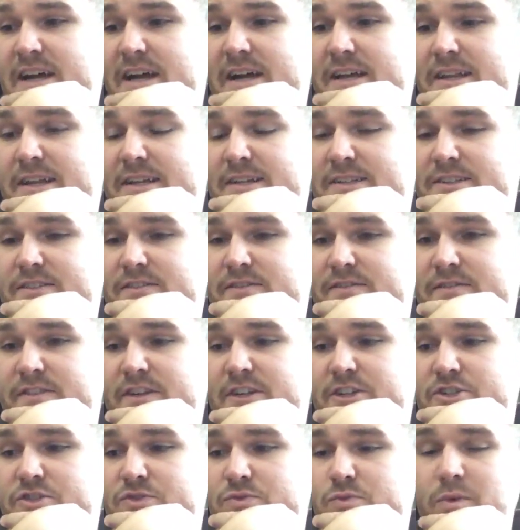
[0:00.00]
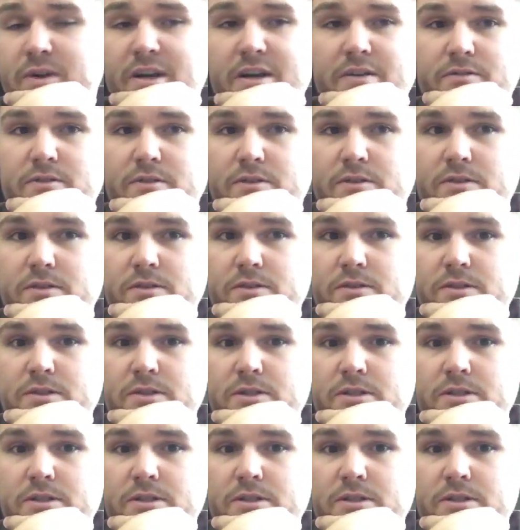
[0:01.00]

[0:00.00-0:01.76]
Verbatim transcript: I like to fish whenever